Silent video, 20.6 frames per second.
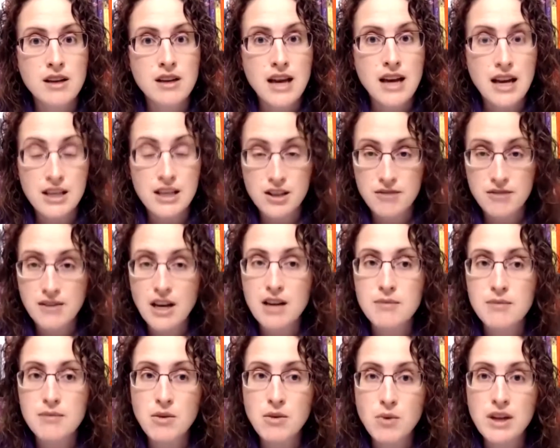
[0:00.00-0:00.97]
And you've got to
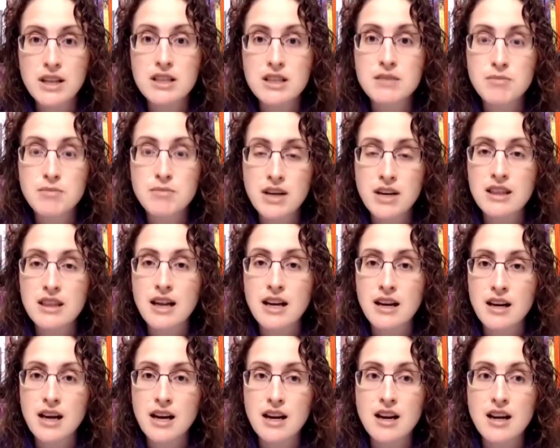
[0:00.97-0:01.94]
be willing to put in that
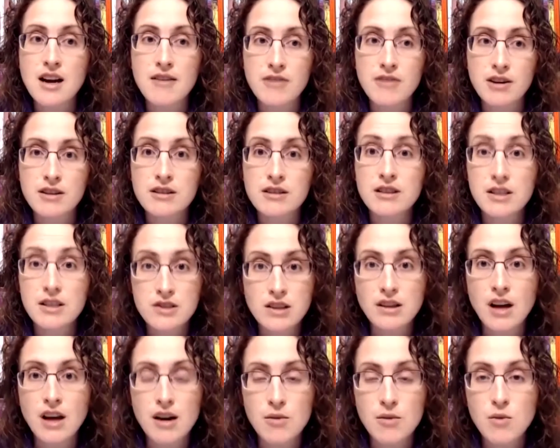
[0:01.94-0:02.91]
kind of effort. It's a
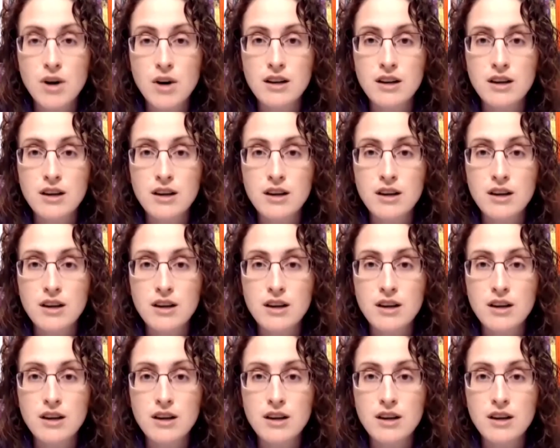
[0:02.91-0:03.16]
lot of work.